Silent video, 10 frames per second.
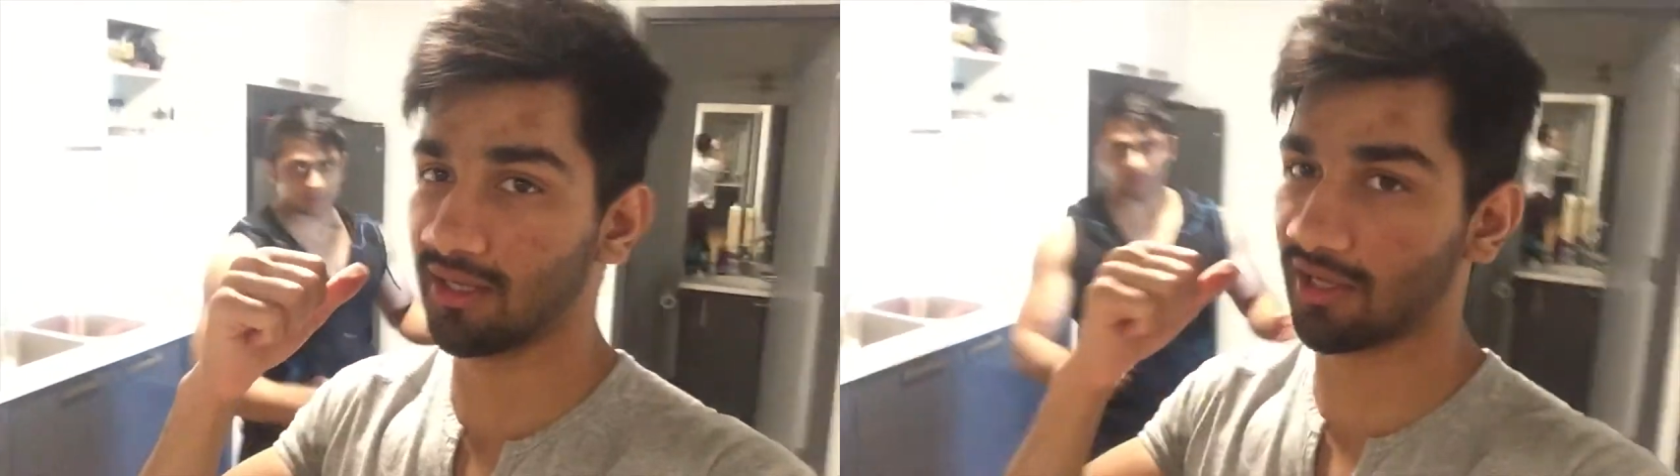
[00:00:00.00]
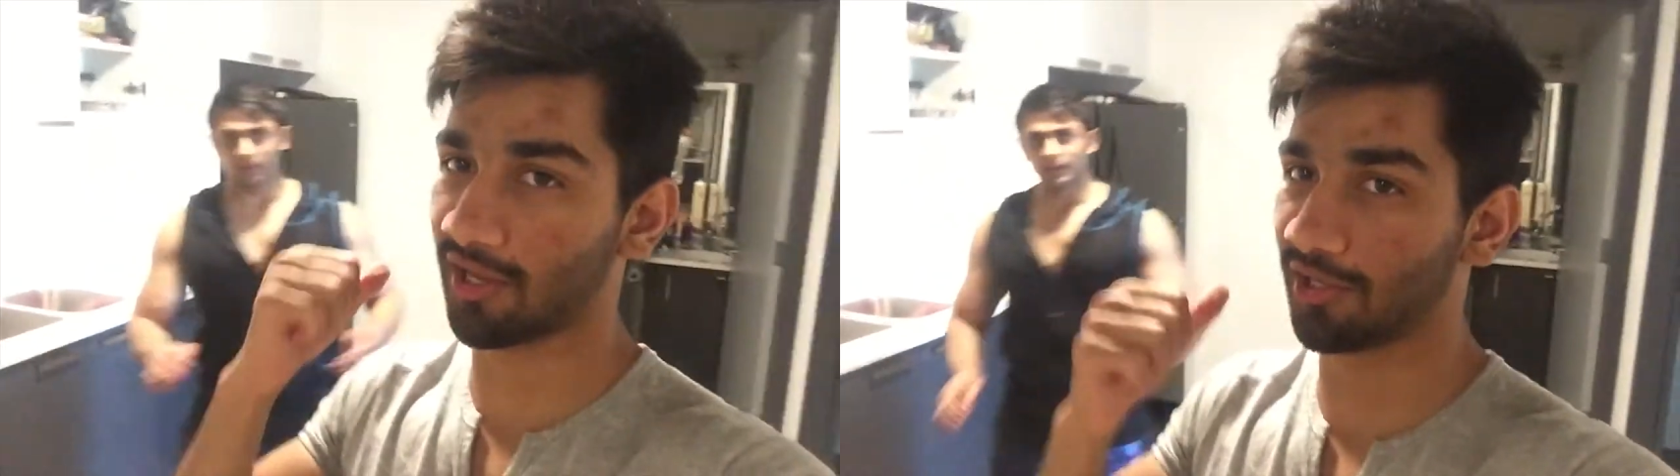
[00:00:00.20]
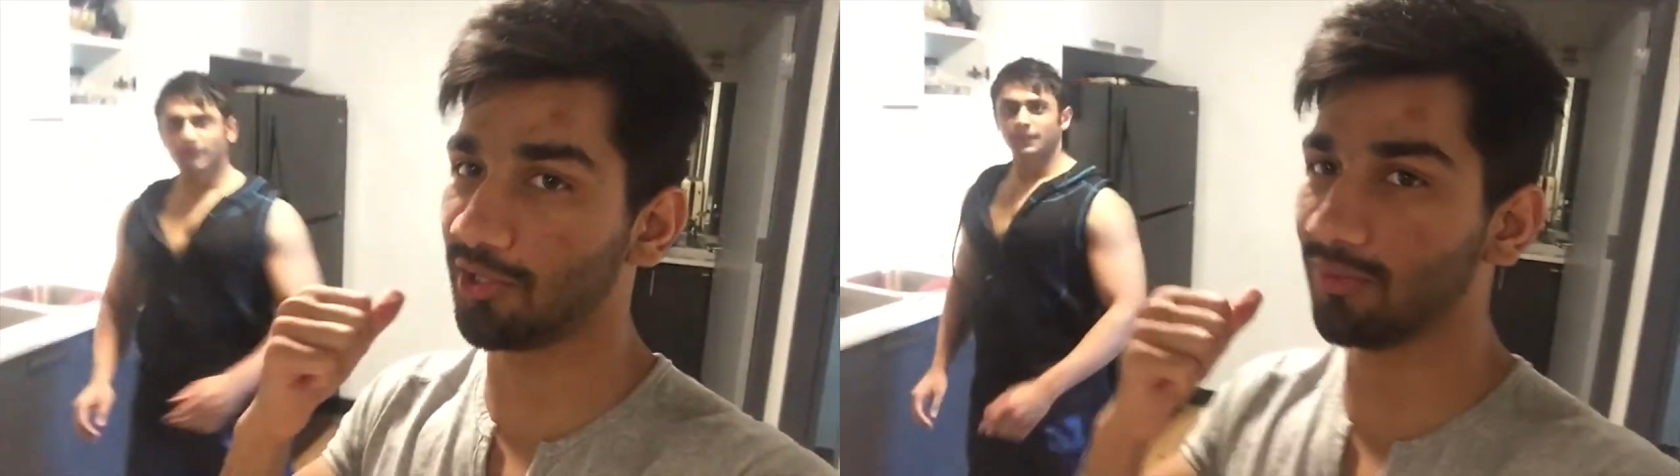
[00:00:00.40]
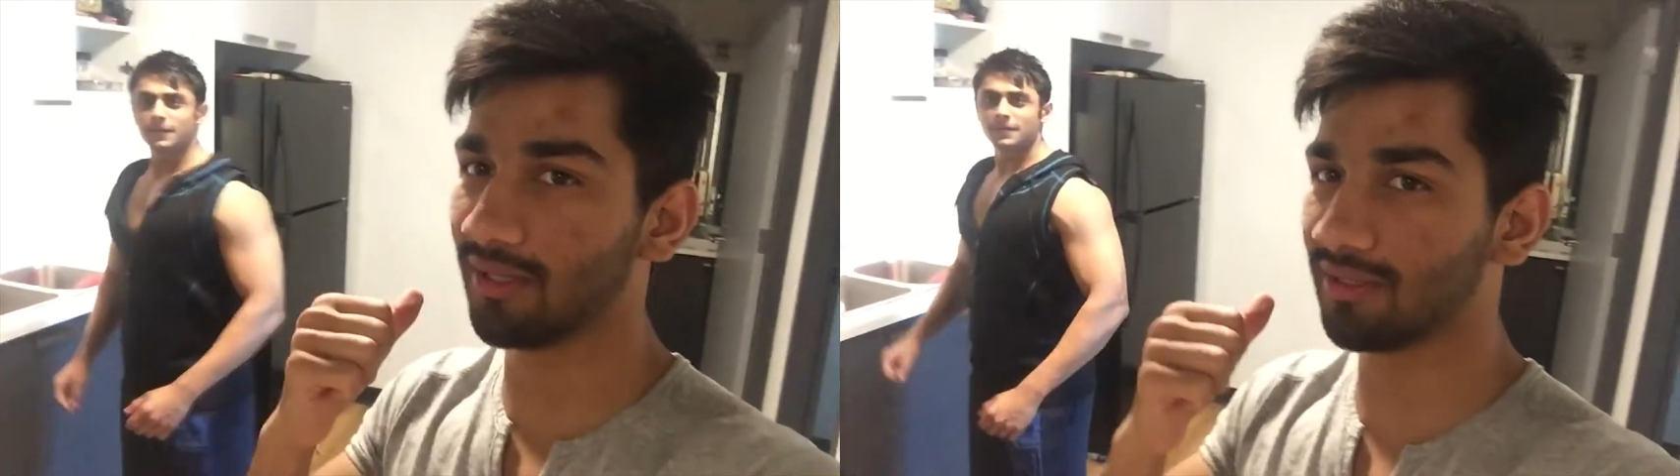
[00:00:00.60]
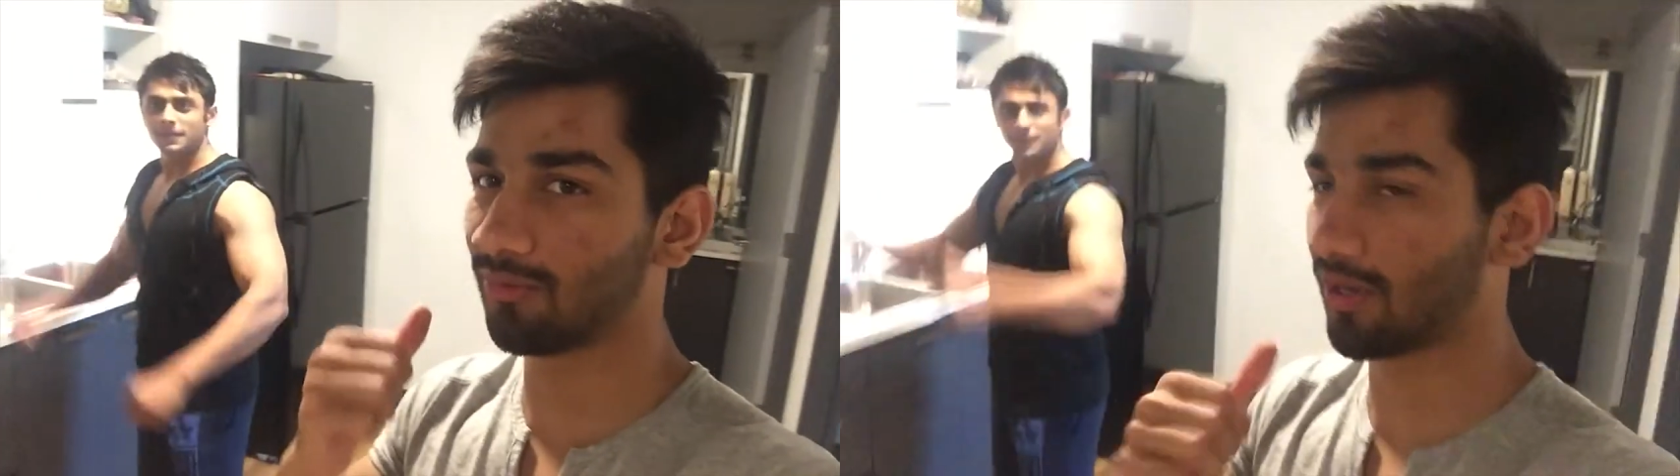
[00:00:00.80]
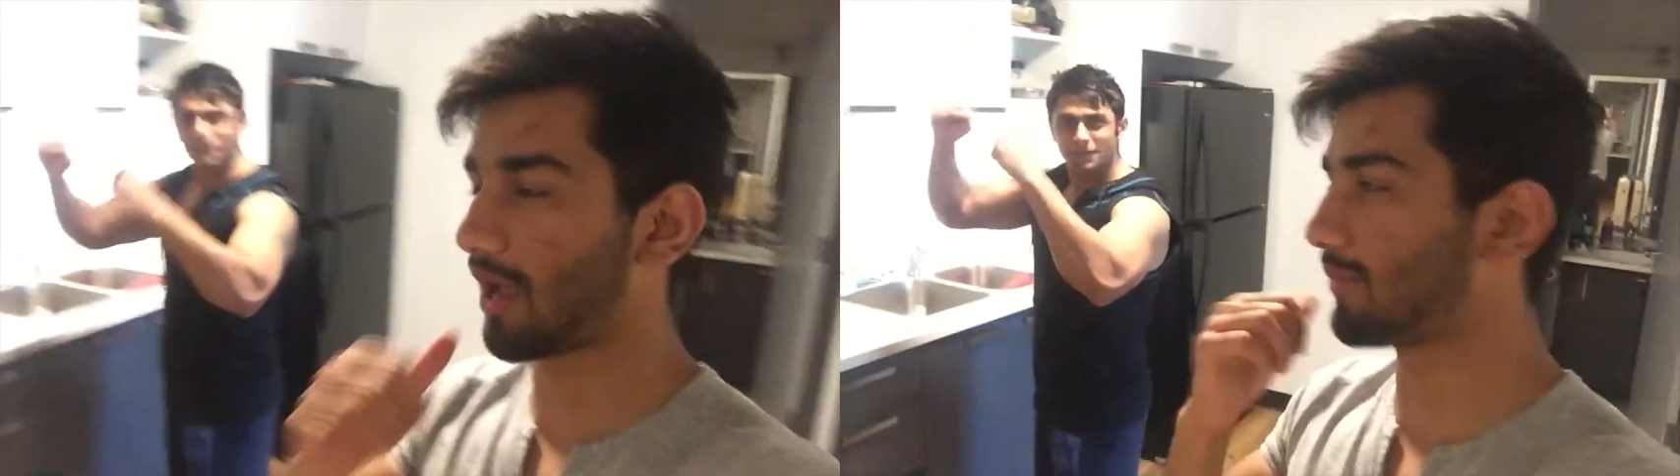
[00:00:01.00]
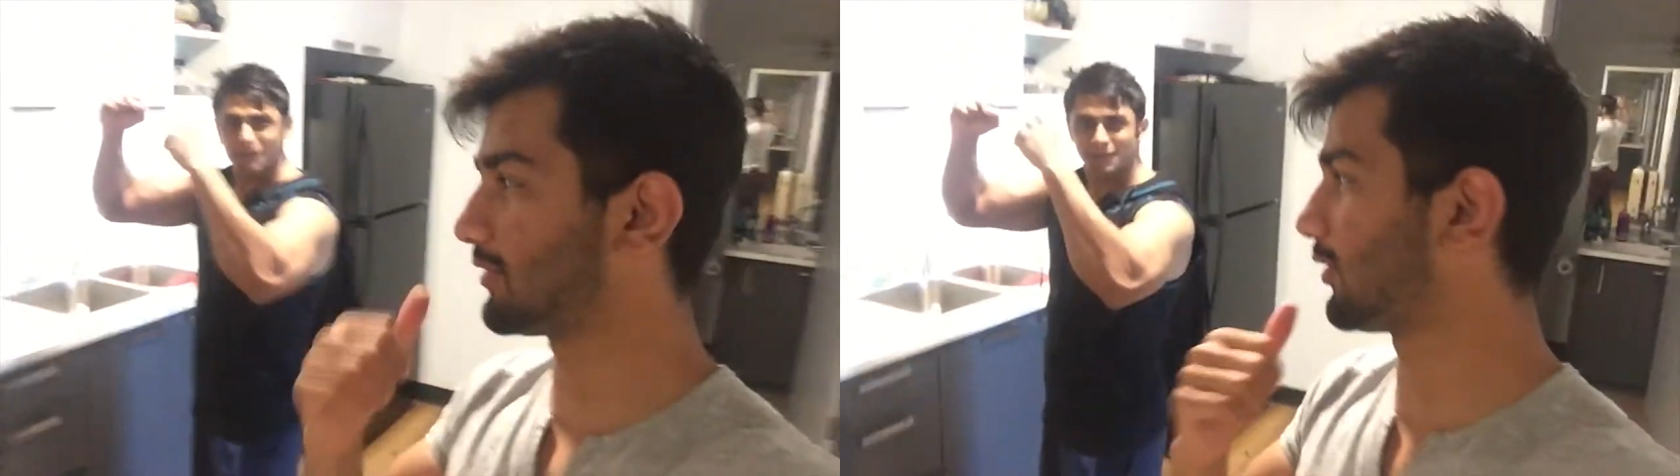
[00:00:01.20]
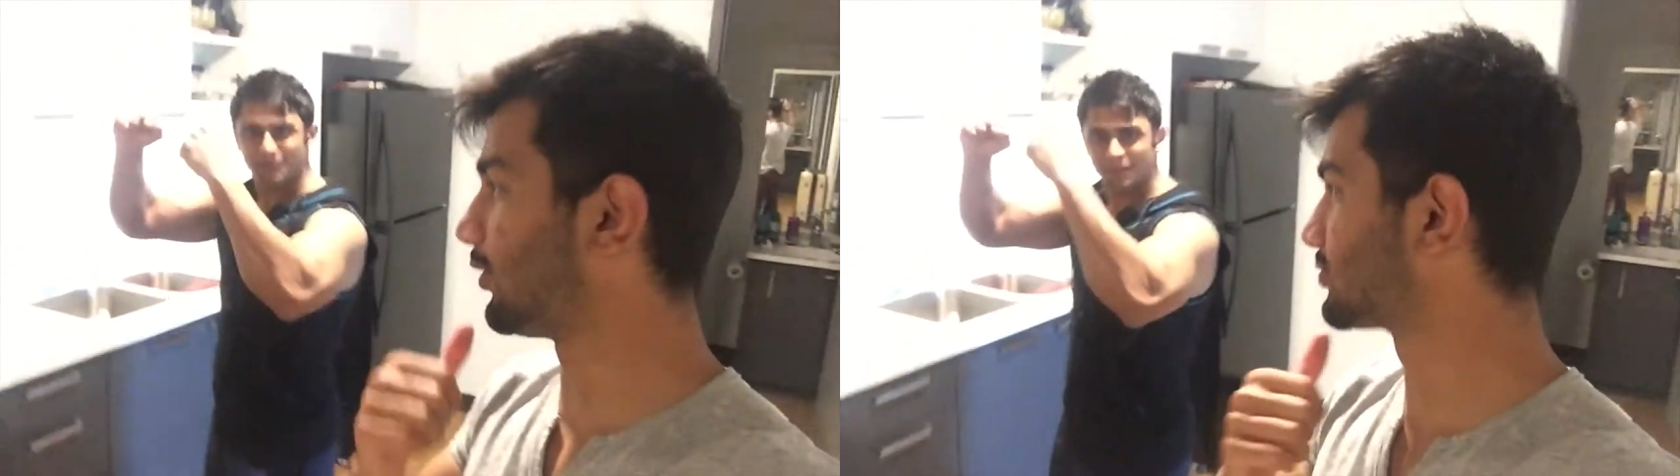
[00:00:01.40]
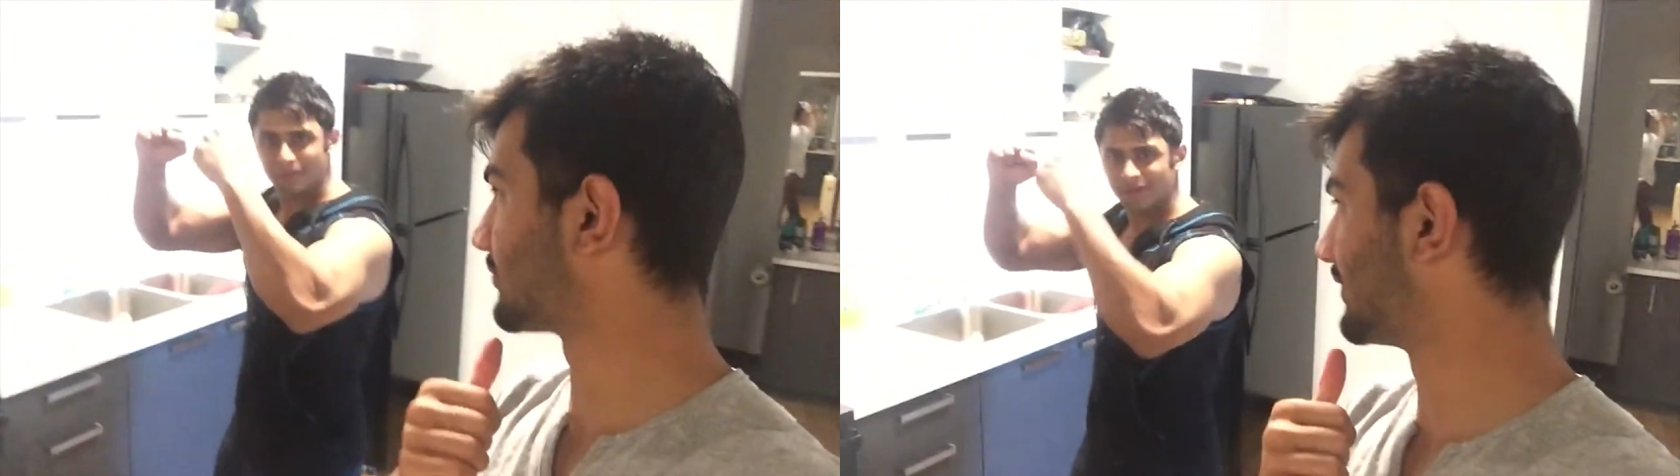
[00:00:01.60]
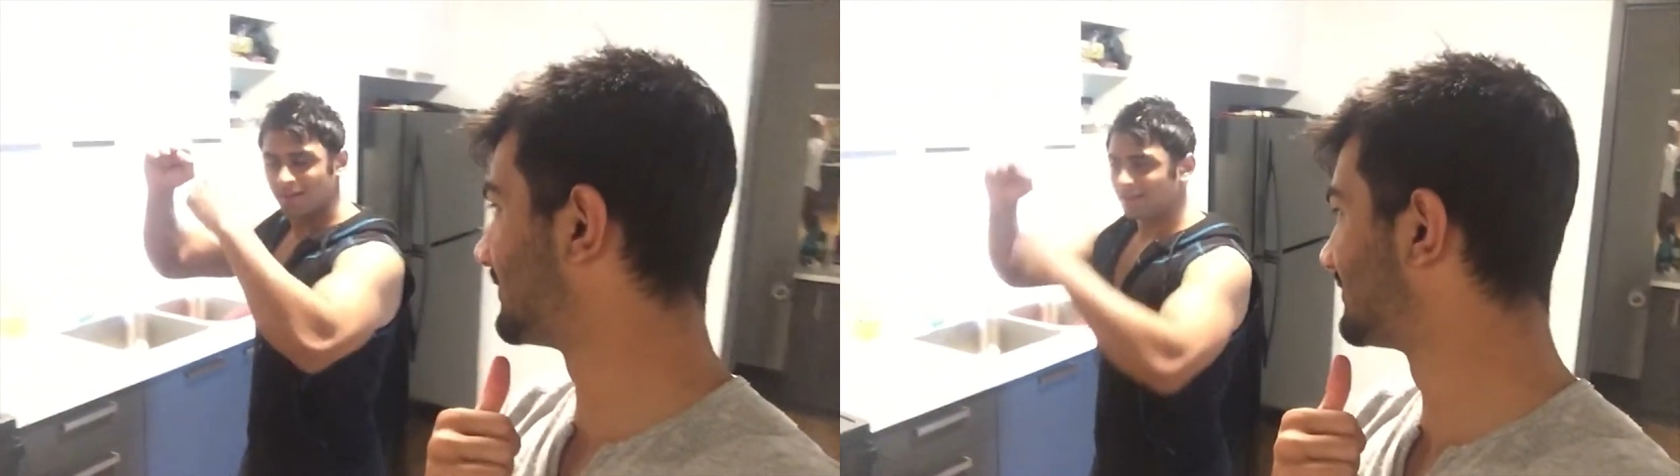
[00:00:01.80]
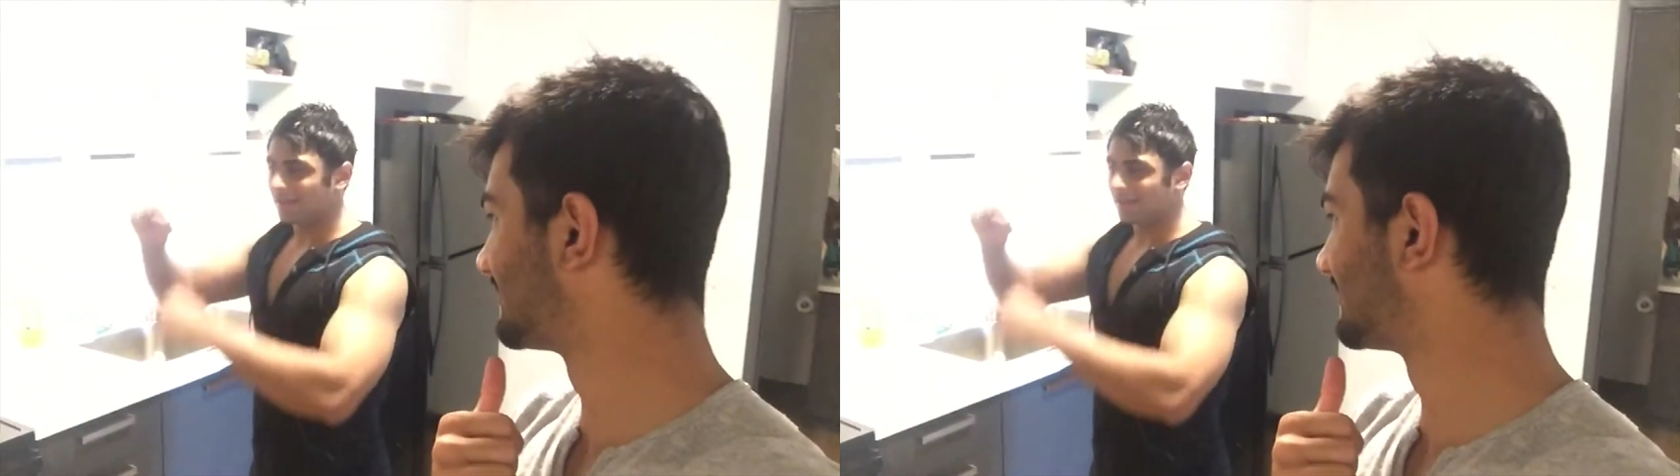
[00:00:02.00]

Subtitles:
got a new one. What happened to the old one?